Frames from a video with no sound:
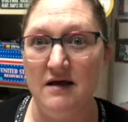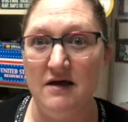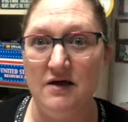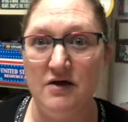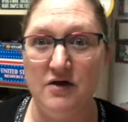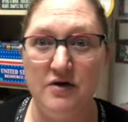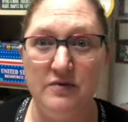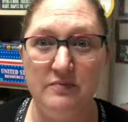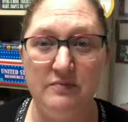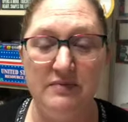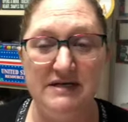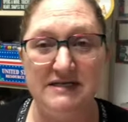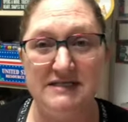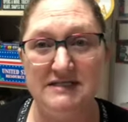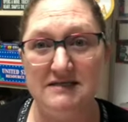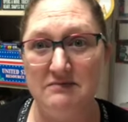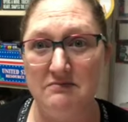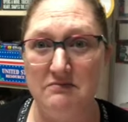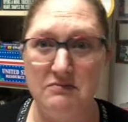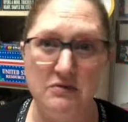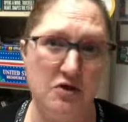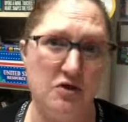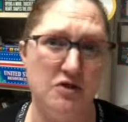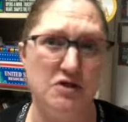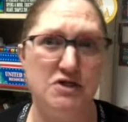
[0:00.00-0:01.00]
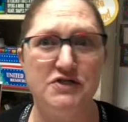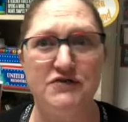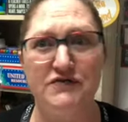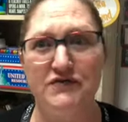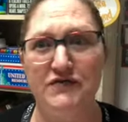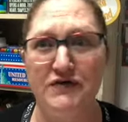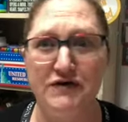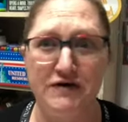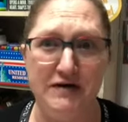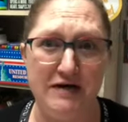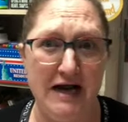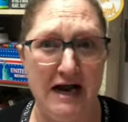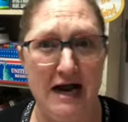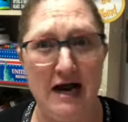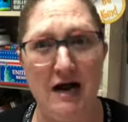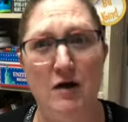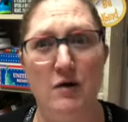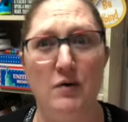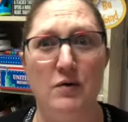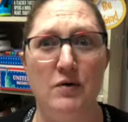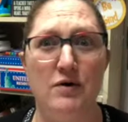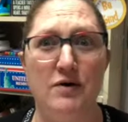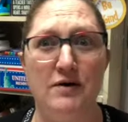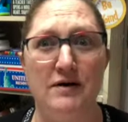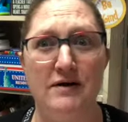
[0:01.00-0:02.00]
could be submerged for an
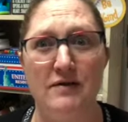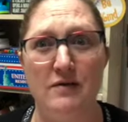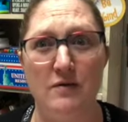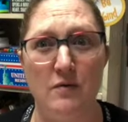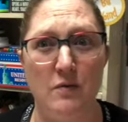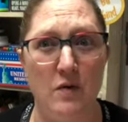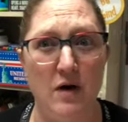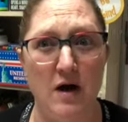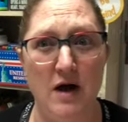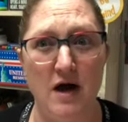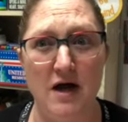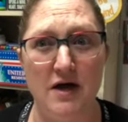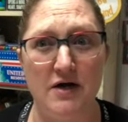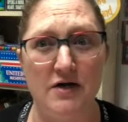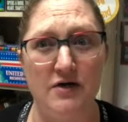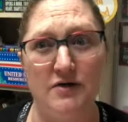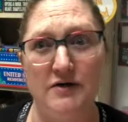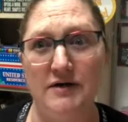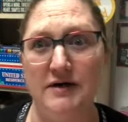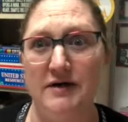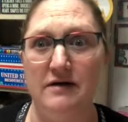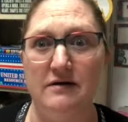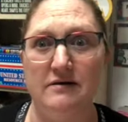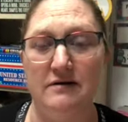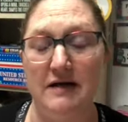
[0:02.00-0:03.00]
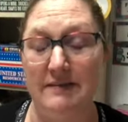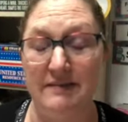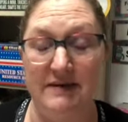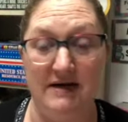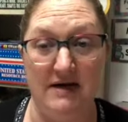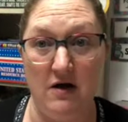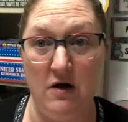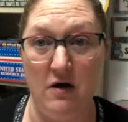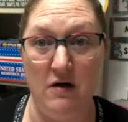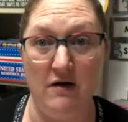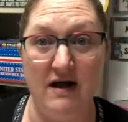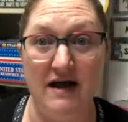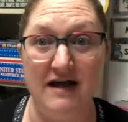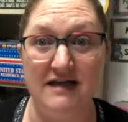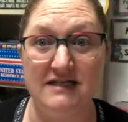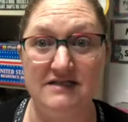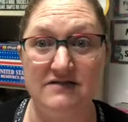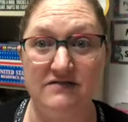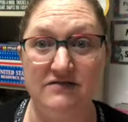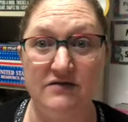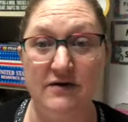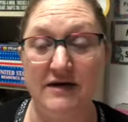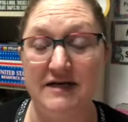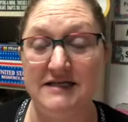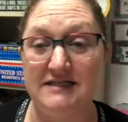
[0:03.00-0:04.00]
hour in the water and I mean all kinds
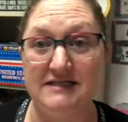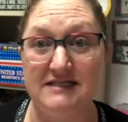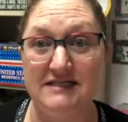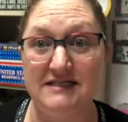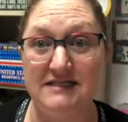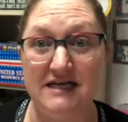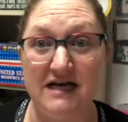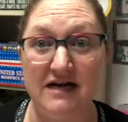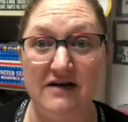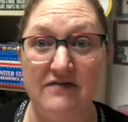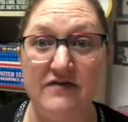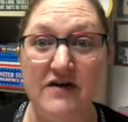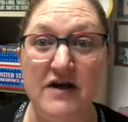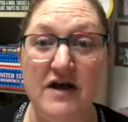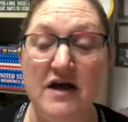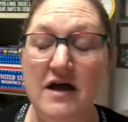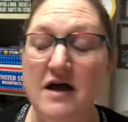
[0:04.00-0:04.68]
of crazy stuff.